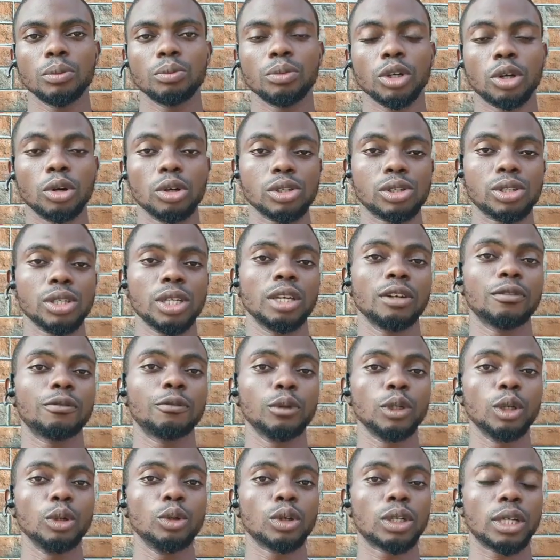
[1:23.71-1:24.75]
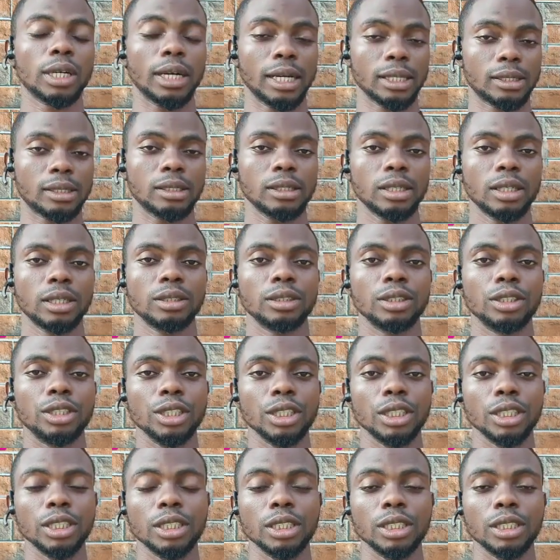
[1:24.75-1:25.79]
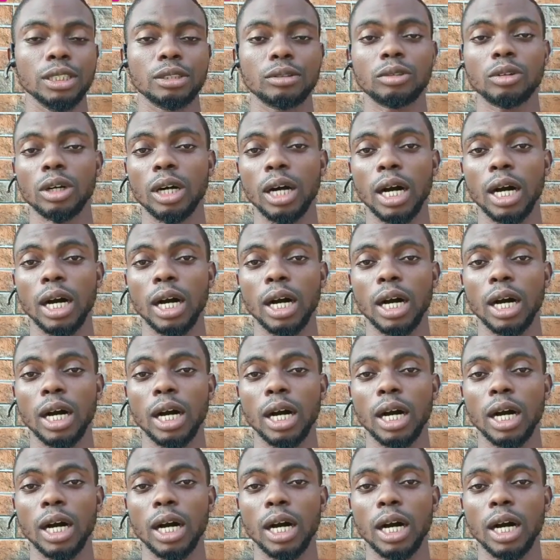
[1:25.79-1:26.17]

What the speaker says: because if we look at the